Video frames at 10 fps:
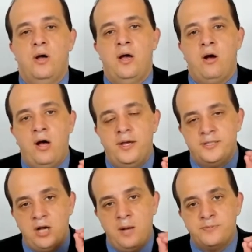
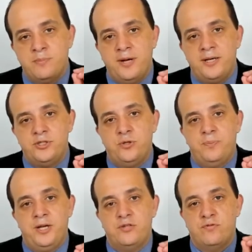optimize your
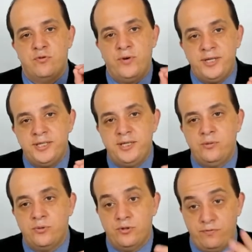page for the right
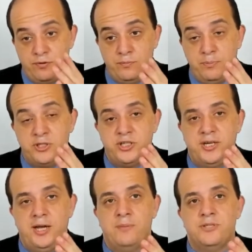keyword for budgeting
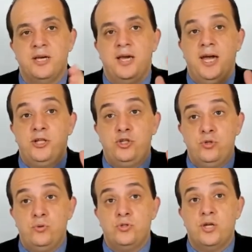apps and
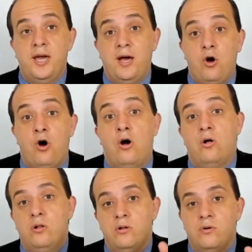use
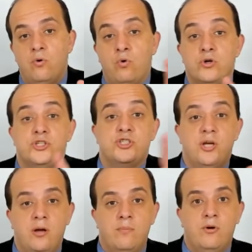all or
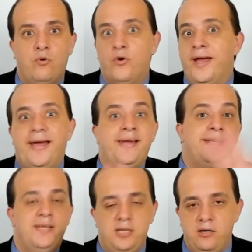some or
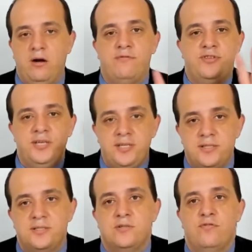any of
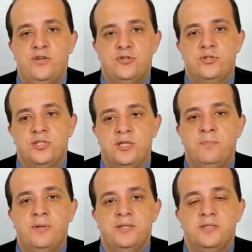these featured
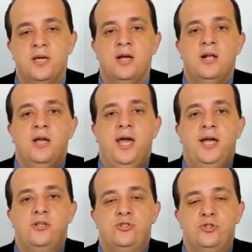snippets.
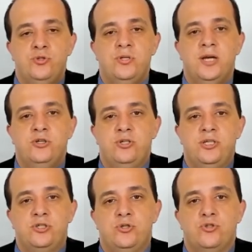And to do that, you need
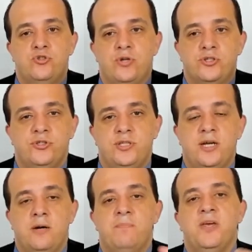to use structured
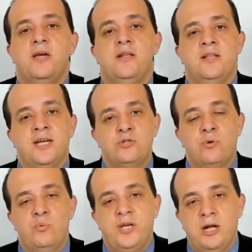data. Now, that's
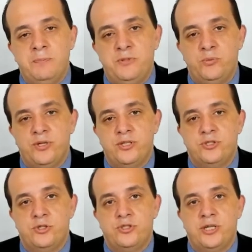what we help you with at
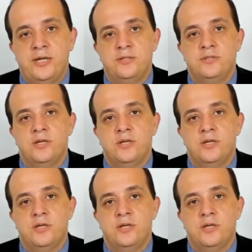Search Titans.